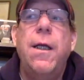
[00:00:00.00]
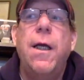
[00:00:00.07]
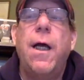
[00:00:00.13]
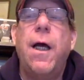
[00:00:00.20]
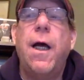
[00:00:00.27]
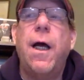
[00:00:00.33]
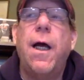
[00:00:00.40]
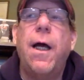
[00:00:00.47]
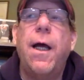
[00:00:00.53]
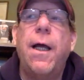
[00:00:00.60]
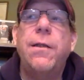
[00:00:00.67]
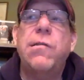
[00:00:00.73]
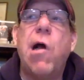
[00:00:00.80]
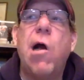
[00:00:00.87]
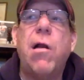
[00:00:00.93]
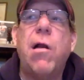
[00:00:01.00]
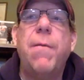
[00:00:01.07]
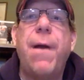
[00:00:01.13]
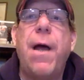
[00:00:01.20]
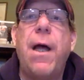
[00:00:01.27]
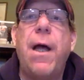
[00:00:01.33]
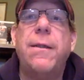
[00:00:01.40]
And talk
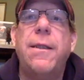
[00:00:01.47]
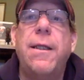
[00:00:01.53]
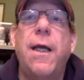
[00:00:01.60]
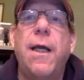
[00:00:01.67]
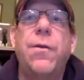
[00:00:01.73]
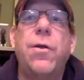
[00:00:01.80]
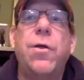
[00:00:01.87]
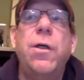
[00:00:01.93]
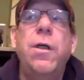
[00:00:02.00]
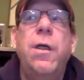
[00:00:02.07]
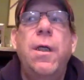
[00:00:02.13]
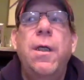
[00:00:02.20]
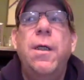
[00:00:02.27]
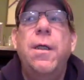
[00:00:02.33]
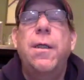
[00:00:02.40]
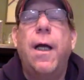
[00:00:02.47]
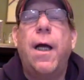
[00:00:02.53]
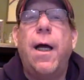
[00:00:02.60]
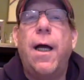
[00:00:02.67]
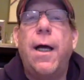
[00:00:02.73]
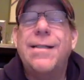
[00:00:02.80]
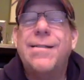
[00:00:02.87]
about the other.
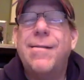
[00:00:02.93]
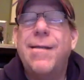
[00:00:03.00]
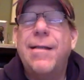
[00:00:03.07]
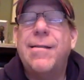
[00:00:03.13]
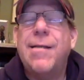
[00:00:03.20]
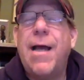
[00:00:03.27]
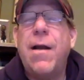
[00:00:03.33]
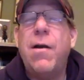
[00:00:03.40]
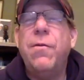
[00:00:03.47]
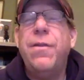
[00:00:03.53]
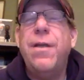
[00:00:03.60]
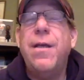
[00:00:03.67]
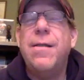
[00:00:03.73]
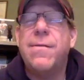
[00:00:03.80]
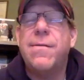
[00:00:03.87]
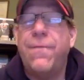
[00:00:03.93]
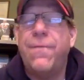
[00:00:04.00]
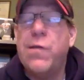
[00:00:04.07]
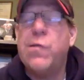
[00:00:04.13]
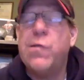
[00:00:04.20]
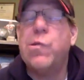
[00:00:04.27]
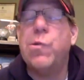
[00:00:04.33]
It's. I don't think it's
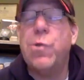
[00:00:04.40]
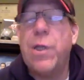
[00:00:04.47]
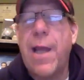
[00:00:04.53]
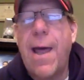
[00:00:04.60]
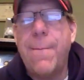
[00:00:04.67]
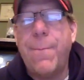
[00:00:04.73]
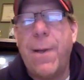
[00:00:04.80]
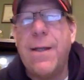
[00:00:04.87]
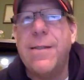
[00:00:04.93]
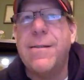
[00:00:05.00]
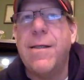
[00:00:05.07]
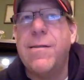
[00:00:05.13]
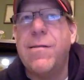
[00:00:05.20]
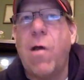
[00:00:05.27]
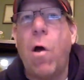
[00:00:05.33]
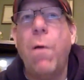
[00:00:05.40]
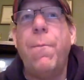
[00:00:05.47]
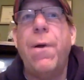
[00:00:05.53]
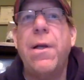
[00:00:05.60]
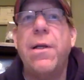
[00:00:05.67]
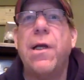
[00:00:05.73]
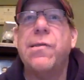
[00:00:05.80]
official yet, but it's all
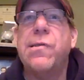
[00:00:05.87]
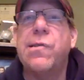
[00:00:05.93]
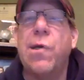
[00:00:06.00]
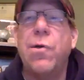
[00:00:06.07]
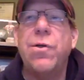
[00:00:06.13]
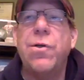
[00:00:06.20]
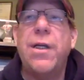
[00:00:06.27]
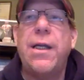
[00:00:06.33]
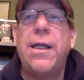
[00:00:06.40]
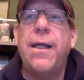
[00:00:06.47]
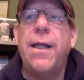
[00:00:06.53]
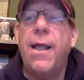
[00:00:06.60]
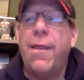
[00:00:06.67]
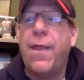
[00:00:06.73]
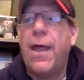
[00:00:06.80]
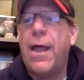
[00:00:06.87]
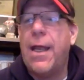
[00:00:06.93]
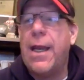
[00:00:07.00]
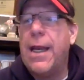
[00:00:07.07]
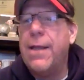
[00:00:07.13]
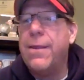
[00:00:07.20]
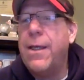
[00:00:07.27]
but a certainty
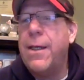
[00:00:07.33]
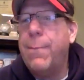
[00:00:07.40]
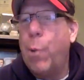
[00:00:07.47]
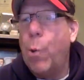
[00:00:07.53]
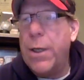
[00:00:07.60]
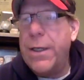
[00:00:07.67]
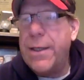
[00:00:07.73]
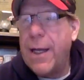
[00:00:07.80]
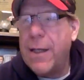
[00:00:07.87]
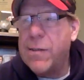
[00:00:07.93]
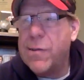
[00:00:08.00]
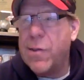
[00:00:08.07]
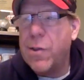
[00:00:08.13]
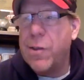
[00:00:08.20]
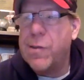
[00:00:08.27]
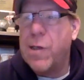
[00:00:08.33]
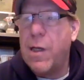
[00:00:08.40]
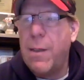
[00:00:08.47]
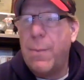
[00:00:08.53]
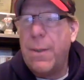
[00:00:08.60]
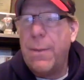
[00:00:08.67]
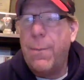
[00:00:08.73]
that Anthony Poindexter is going
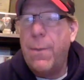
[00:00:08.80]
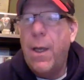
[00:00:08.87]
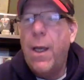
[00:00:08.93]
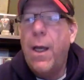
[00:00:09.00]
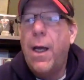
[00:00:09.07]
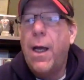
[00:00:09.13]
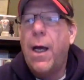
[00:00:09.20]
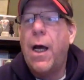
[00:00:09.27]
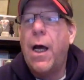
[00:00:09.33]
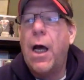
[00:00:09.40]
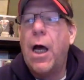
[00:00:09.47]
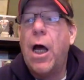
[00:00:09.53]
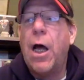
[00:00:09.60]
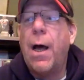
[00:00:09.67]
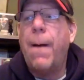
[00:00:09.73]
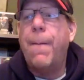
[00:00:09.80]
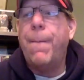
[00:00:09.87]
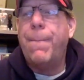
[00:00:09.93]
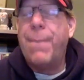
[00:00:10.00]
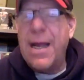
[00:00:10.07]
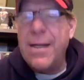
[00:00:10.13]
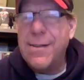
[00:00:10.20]
to be a
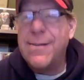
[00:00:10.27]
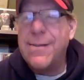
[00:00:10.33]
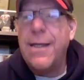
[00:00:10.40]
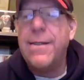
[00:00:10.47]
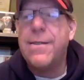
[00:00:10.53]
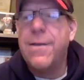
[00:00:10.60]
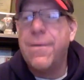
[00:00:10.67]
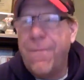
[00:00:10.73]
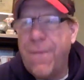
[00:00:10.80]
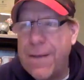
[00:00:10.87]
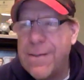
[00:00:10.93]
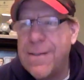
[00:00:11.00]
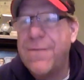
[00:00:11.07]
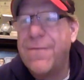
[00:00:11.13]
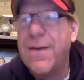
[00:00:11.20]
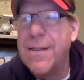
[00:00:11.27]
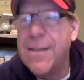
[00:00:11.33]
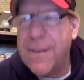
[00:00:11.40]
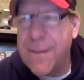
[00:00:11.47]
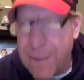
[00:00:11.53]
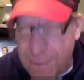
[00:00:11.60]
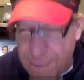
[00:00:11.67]
Penn State defensive
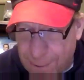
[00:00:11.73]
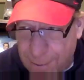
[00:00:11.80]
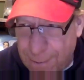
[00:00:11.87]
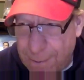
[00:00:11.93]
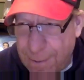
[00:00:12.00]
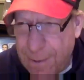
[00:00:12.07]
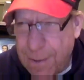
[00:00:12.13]
assistant.